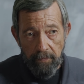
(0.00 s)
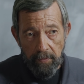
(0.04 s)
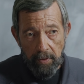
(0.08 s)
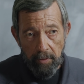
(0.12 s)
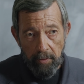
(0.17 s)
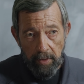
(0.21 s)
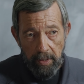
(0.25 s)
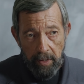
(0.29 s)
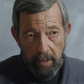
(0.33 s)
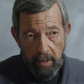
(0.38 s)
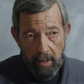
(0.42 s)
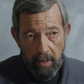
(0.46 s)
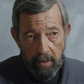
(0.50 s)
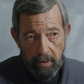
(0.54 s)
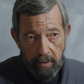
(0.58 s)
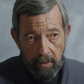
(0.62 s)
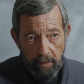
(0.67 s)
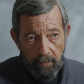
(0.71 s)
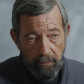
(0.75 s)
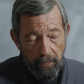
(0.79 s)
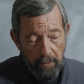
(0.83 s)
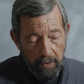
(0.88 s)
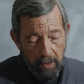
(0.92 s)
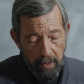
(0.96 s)
very
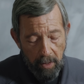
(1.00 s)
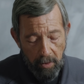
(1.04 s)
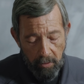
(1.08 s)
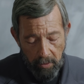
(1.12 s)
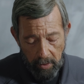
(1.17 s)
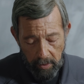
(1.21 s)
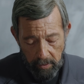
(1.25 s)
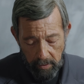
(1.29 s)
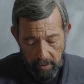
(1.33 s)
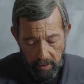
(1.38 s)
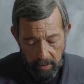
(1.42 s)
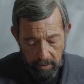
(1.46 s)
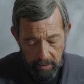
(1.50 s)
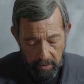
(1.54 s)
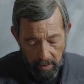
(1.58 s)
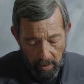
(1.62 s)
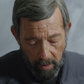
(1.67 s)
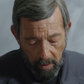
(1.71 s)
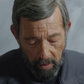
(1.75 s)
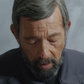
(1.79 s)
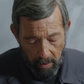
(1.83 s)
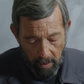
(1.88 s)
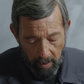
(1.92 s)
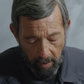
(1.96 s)
handy for carrying these.
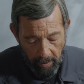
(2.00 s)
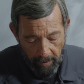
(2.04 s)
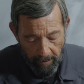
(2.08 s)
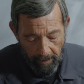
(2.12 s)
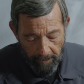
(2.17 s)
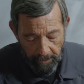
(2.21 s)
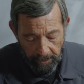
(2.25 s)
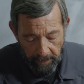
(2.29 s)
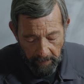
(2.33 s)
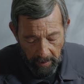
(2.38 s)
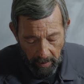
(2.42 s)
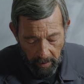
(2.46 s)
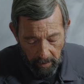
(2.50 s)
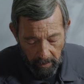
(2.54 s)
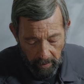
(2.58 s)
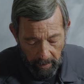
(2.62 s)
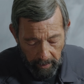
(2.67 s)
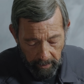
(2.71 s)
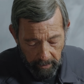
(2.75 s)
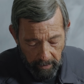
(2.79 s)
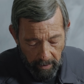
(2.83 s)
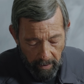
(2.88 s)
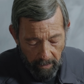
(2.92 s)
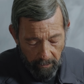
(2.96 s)
I
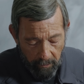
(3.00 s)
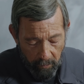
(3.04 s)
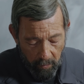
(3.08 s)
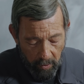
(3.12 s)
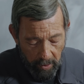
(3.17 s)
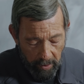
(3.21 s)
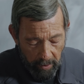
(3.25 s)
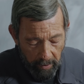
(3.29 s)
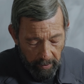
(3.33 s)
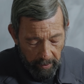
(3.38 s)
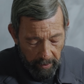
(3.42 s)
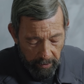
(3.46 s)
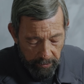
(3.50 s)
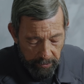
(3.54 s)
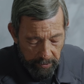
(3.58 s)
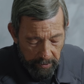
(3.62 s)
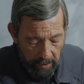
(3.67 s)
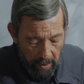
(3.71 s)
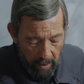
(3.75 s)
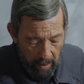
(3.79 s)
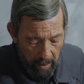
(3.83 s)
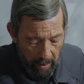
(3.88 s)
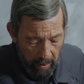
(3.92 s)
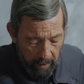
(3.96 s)
like to have one on each
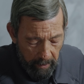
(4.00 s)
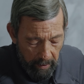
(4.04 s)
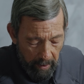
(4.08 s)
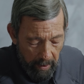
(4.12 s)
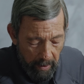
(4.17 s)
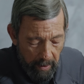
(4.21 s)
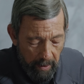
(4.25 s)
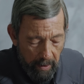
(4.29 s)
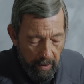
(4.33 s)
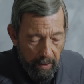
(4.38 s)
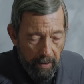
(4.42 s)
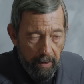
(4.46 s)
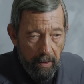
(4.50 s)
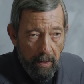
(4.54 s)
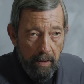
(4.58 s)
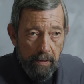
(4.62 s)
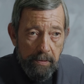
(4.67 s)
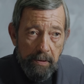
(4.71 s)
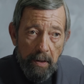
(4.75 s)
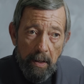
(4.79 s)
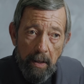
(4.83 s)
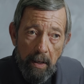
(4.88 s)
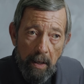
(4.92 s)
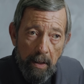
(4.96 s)
side in
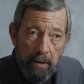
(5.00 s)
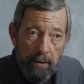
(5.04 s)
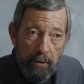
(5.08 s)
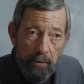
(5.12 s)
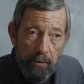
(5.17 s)
case I had